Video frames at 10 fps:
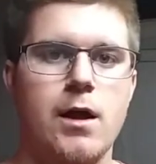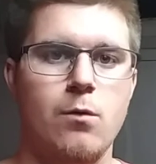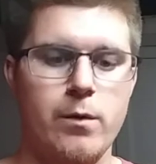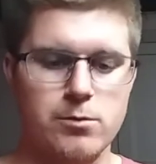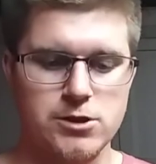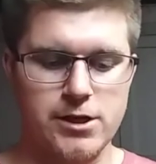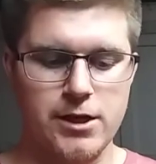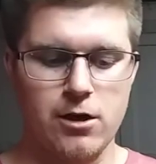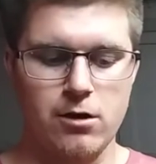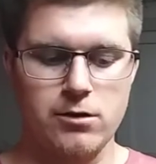we will see
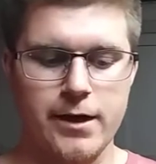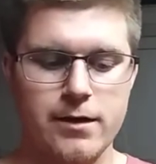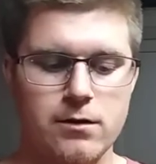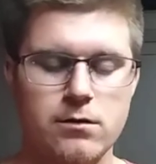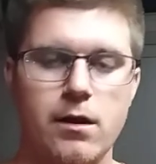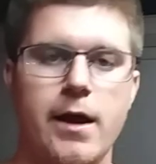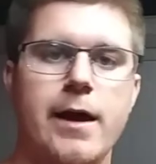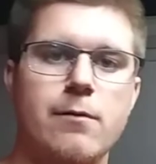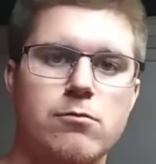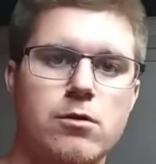y'all later,
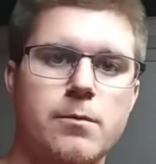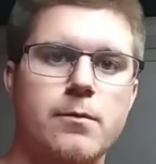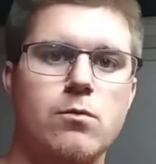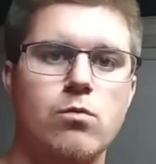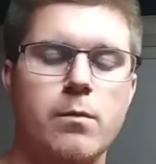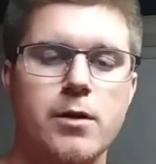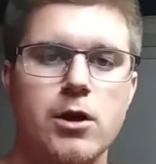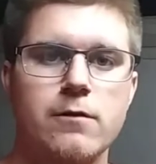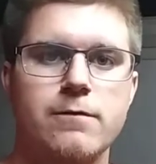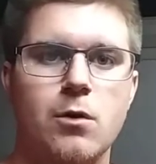and we'll we'll be
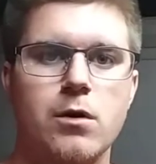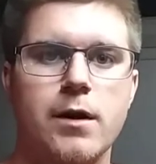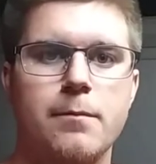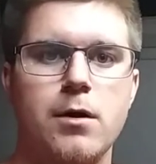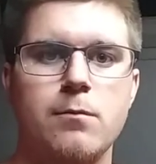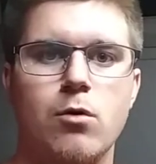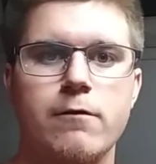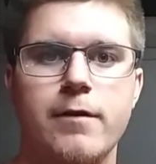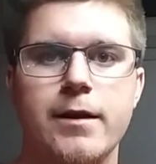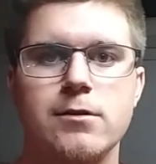looking forward to putting more
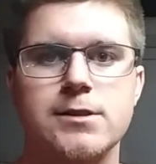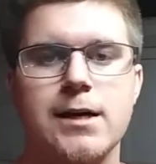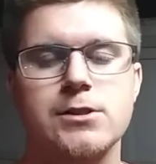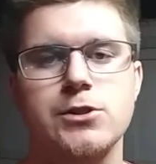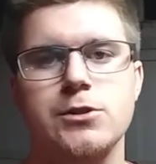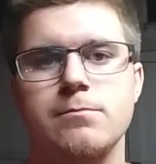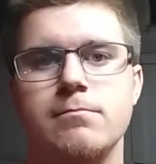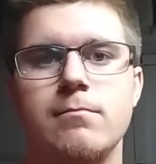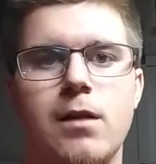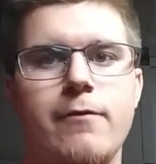videos out soon.
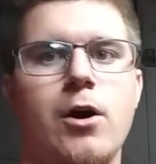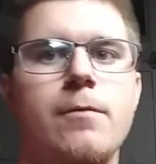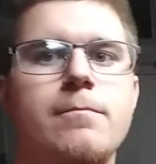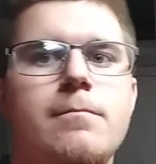Love y'all.